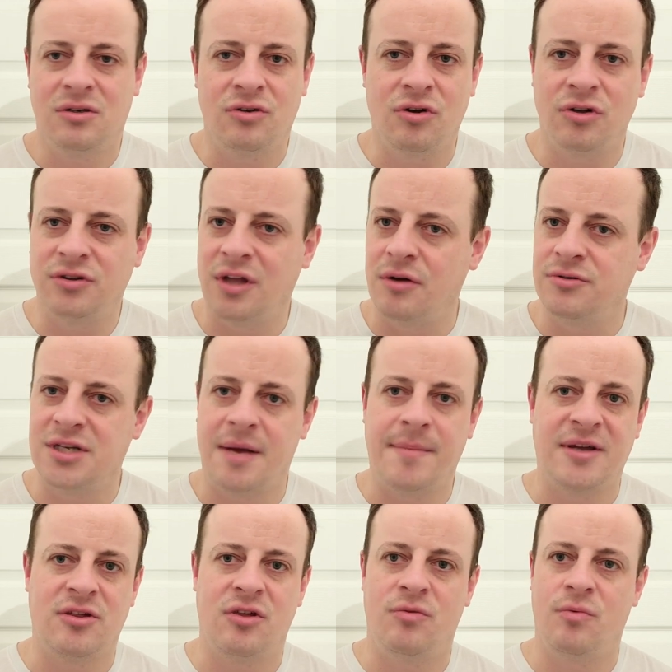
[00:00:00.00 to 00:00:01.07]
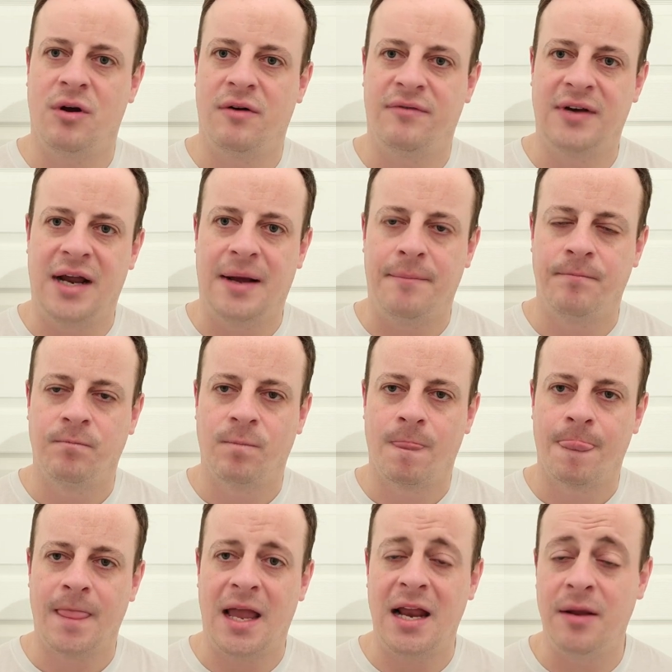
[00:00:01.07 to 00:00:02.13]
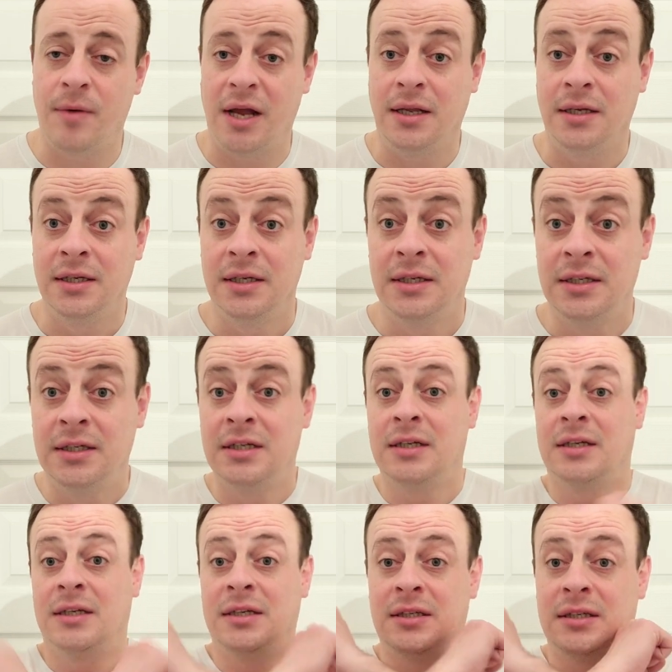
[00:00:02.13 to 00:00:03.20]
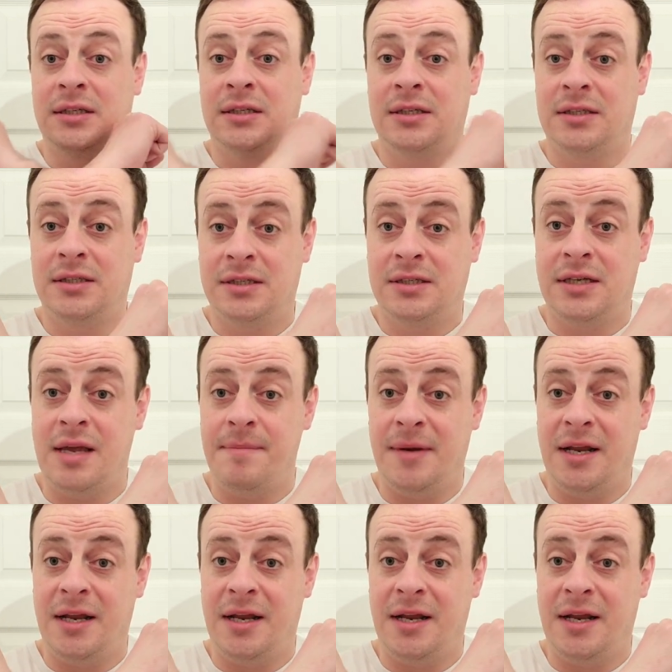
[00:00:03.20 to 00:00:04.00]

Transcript: God knows how much he's worth now. Anyway, keep